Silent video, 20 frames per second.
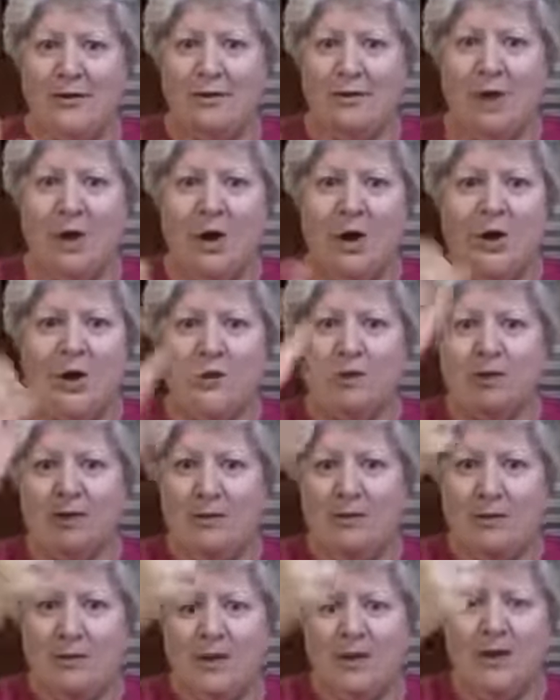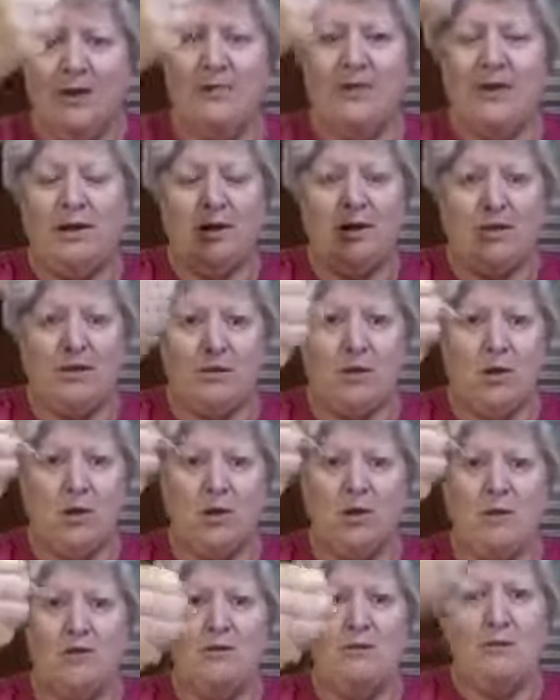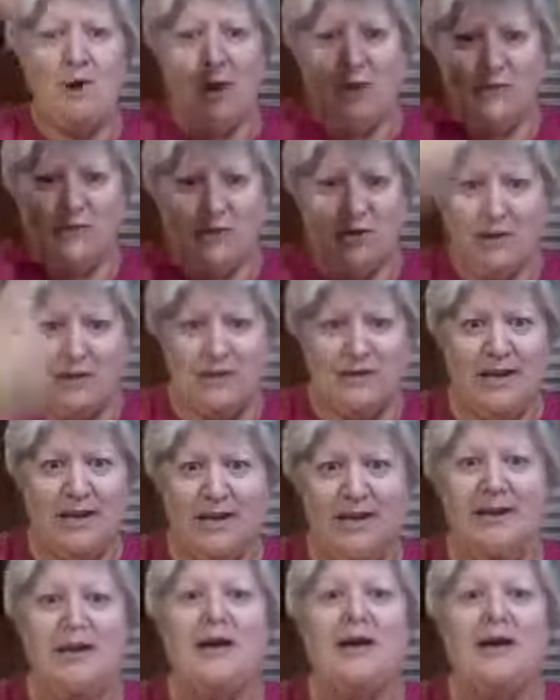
hose and putting it around, and you just hold on to rubber hose and go down.